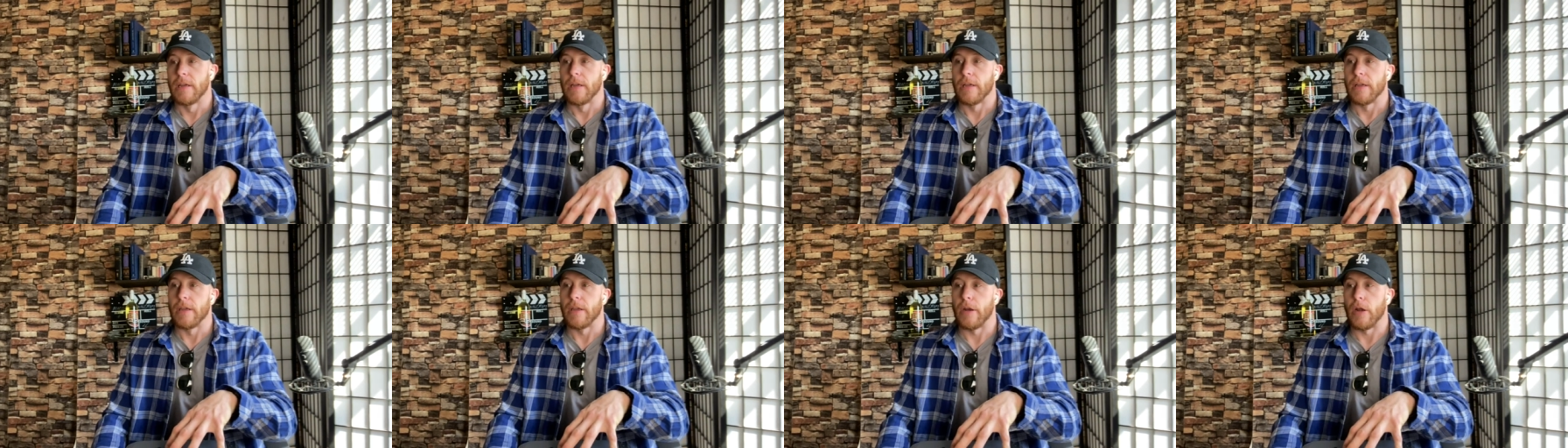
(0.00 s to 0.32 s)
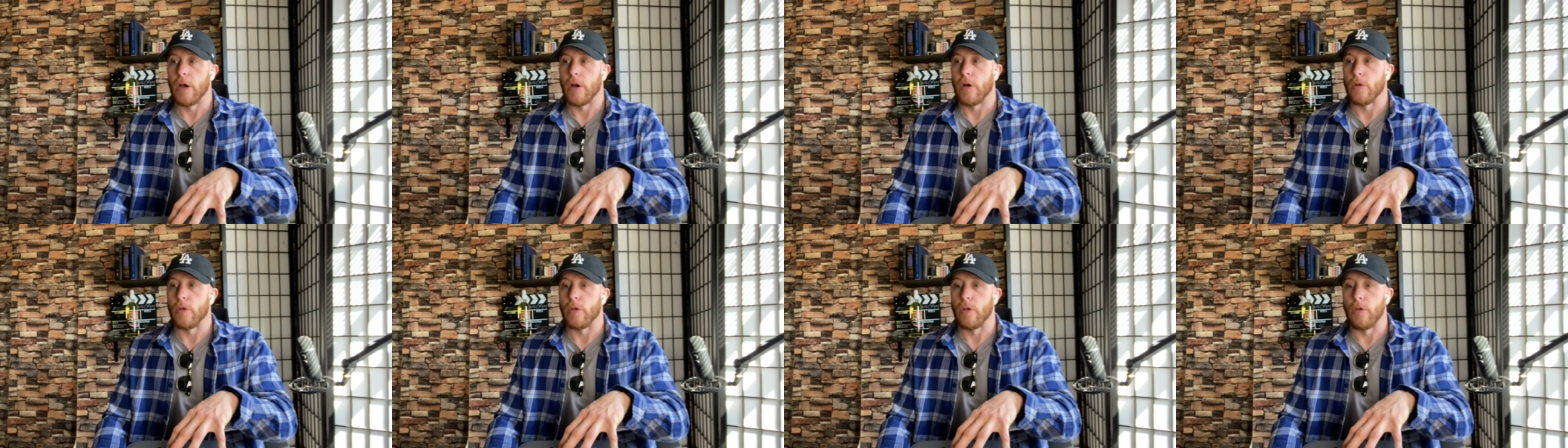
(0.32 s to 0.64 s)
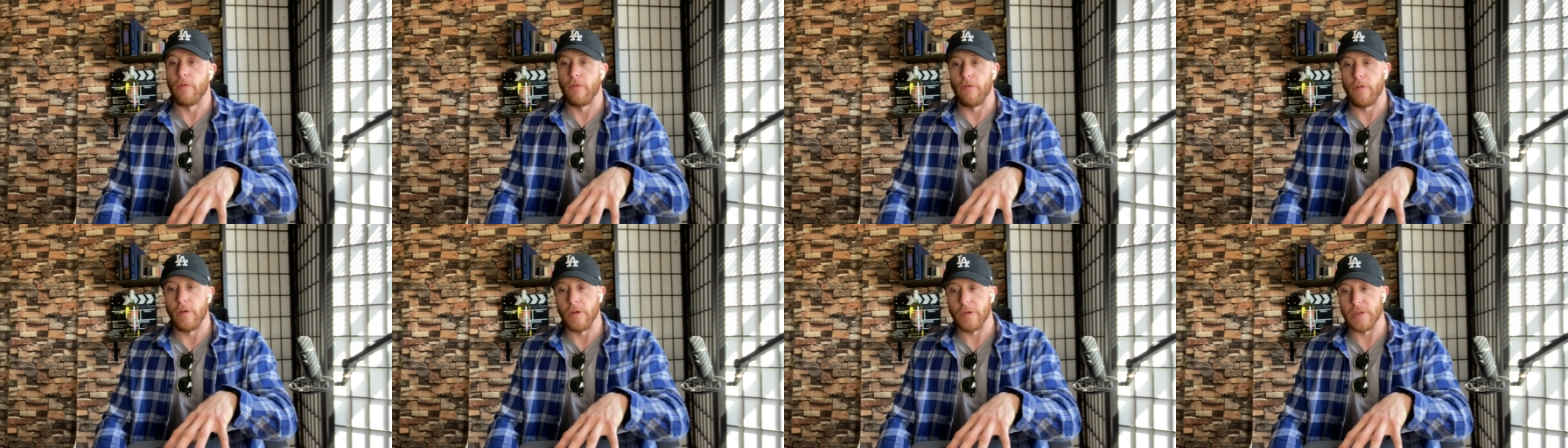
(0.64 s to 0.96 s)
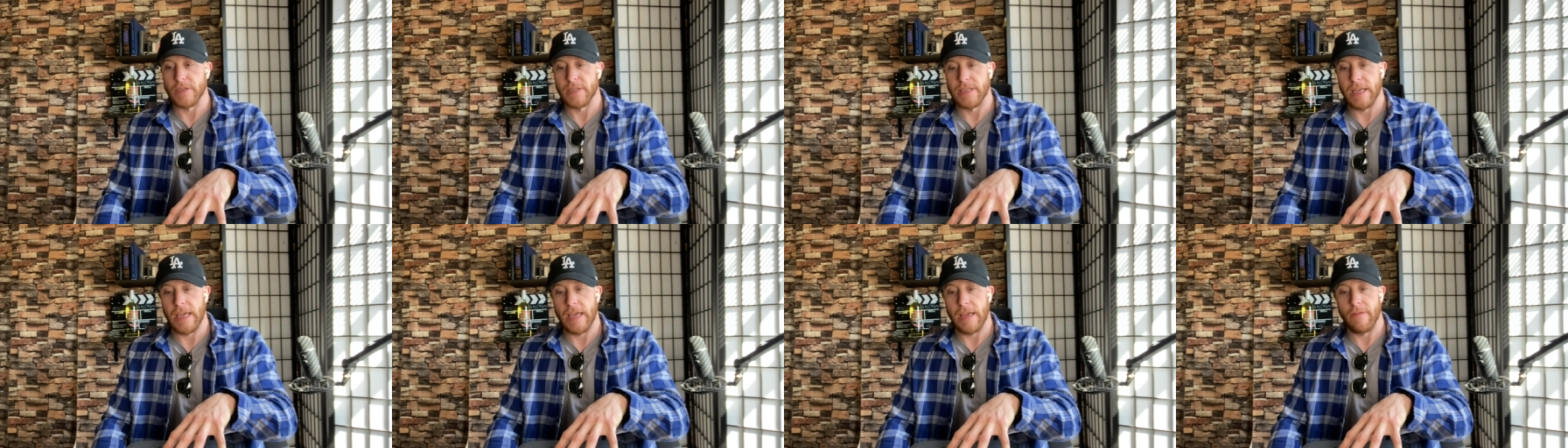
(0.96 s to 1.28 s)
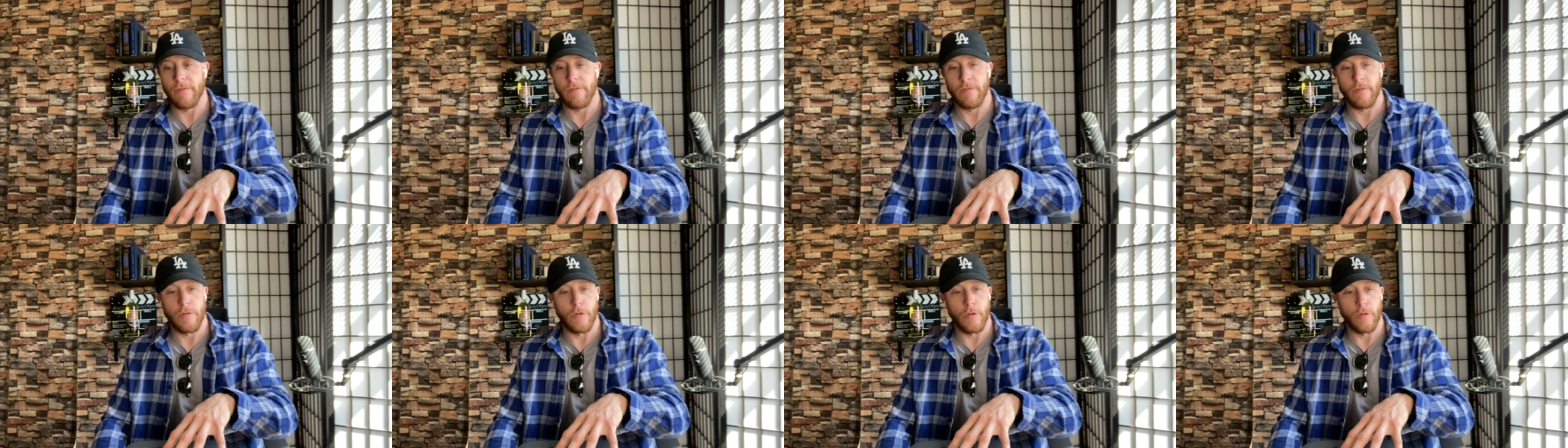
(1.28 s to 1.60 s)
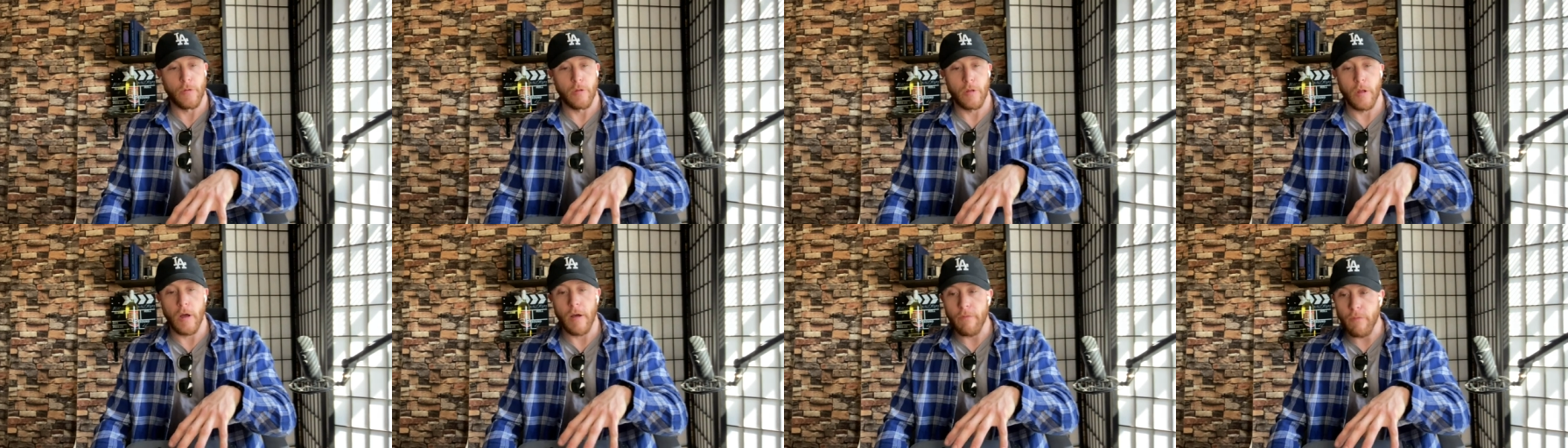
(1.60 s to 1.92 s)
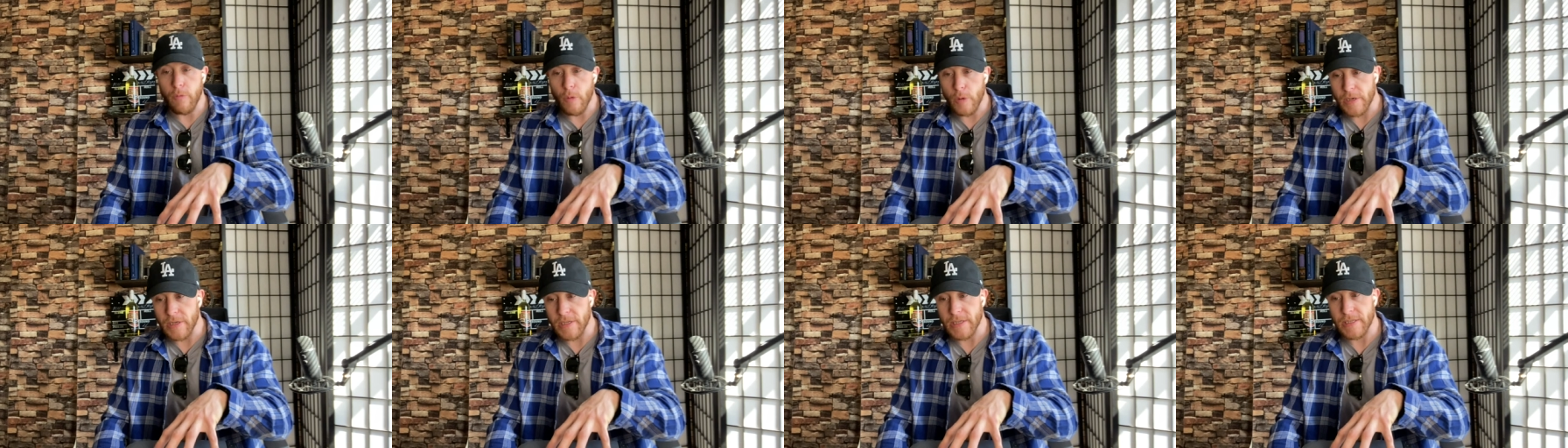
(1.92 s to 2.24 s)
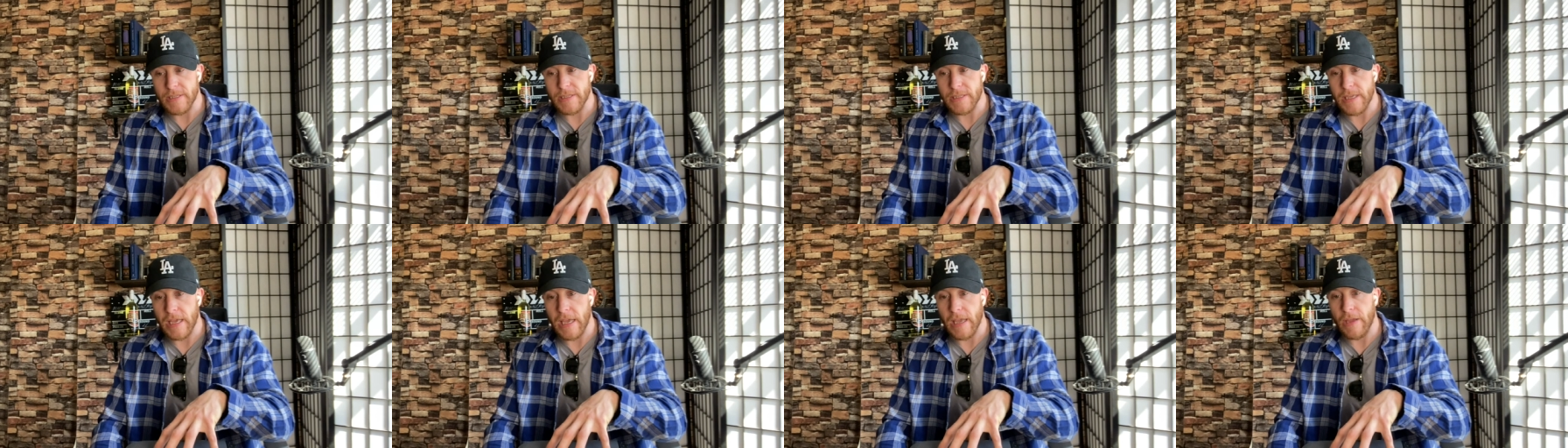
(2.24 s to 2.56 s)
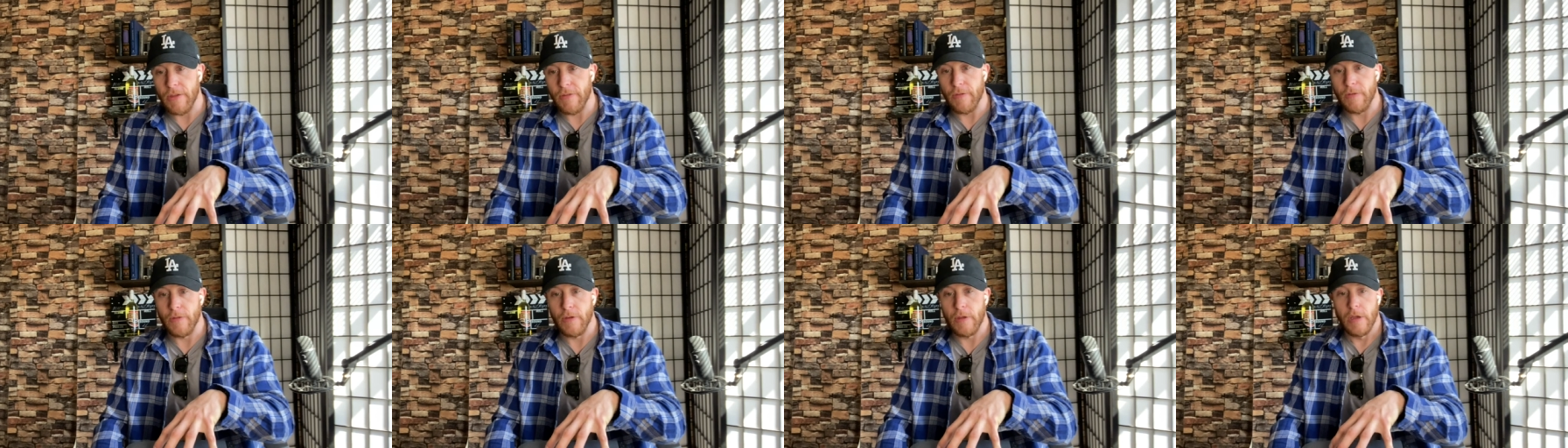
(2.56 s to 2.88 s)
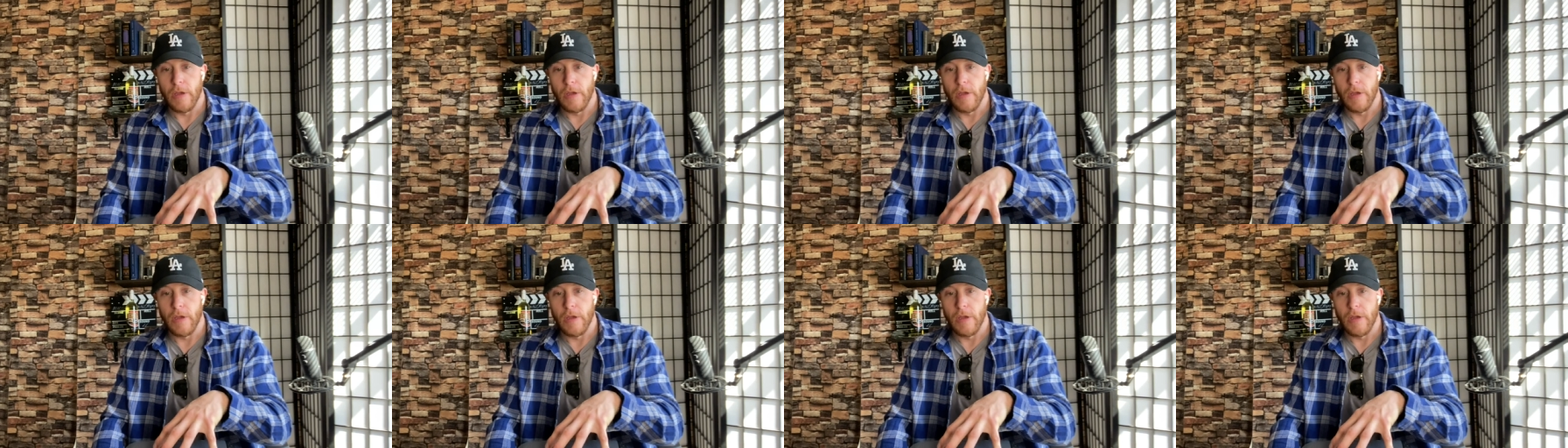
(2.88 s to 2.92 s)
You know, you feel safe, your loved one is safe.